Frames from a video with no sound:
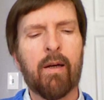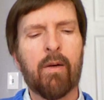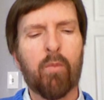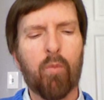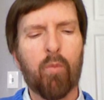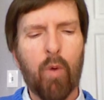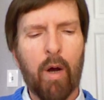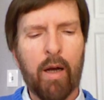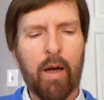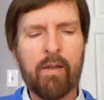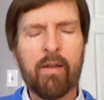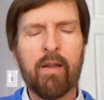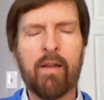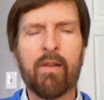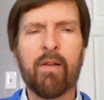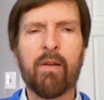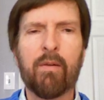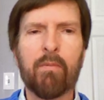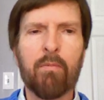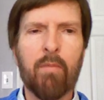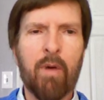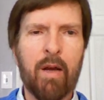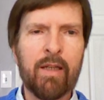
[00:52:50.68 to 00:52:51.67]
What did
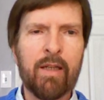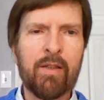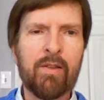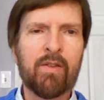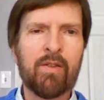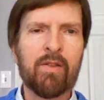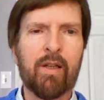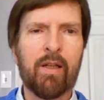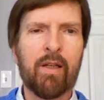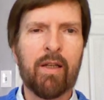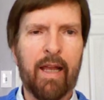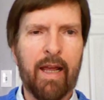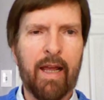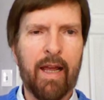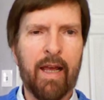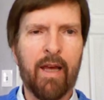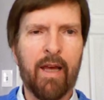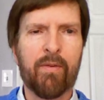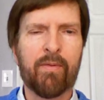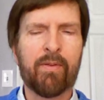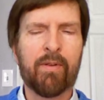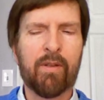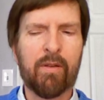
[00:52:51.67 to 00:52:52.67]
their mindset
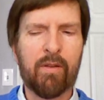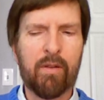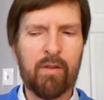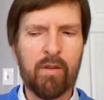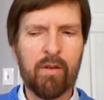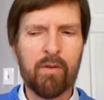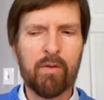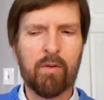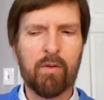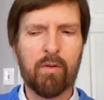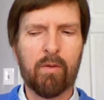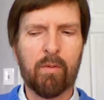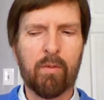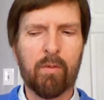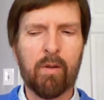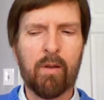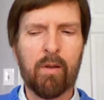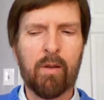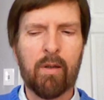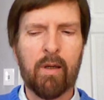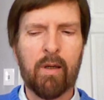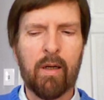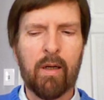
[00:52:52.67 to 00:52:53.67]
have to do
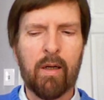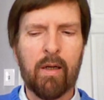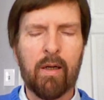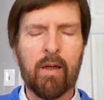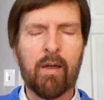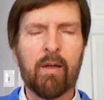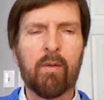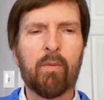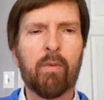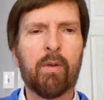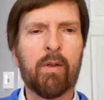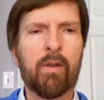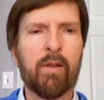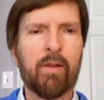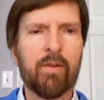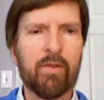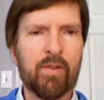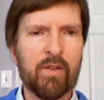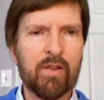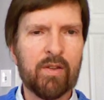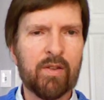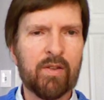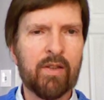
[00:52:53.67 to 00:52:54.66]
with the
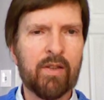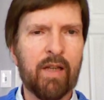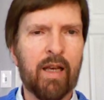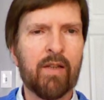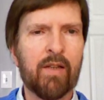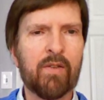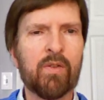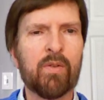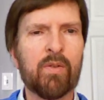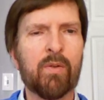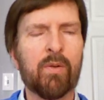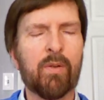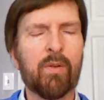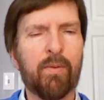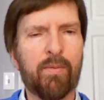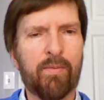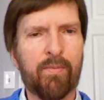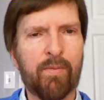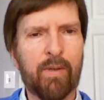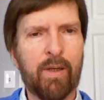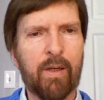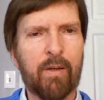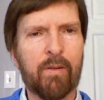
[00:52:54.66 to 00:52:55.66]
success or the
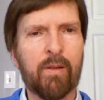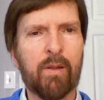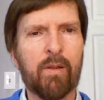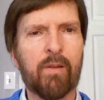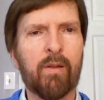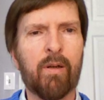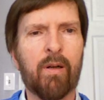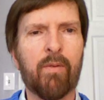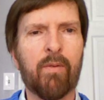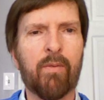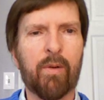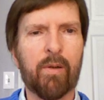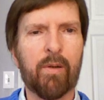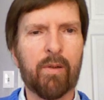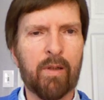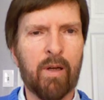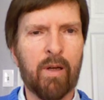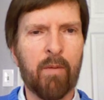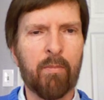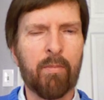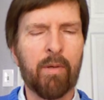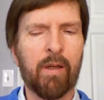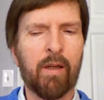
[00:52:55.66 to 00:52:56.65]
failure of their
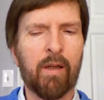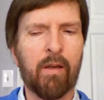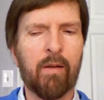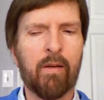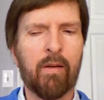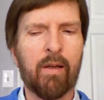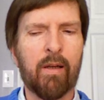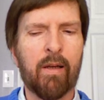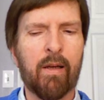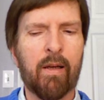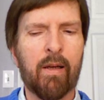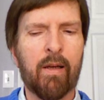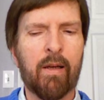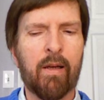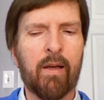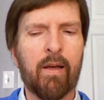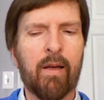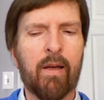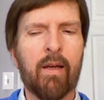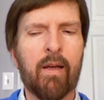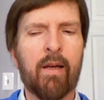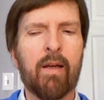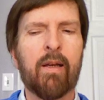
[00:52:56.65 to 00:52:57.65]
company?
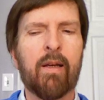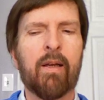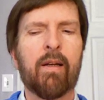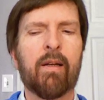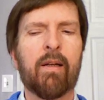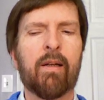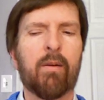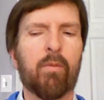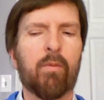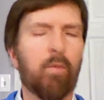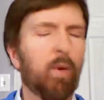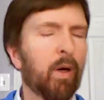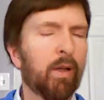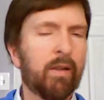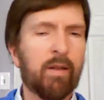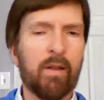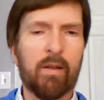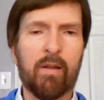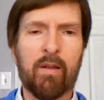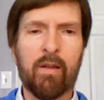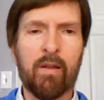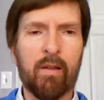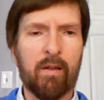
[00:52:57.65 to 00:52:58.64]
What
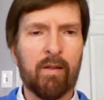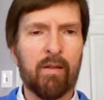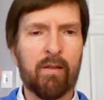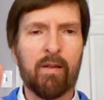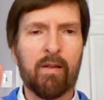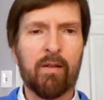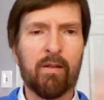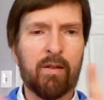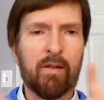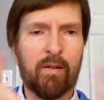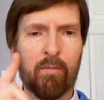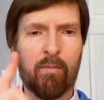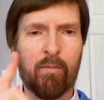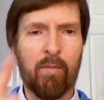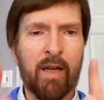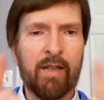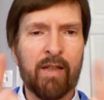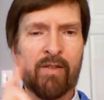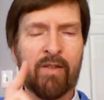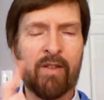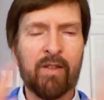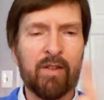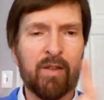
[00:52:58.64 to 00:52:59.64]
did the
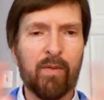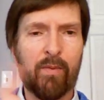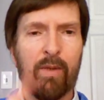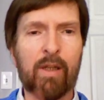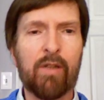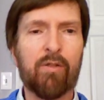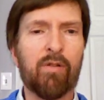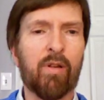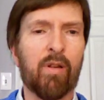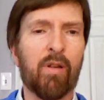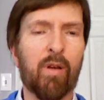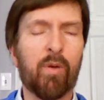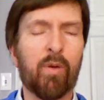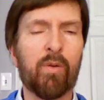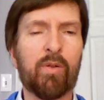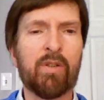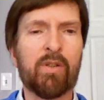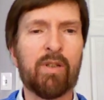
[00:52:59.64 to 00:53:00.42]
mindsets of each of those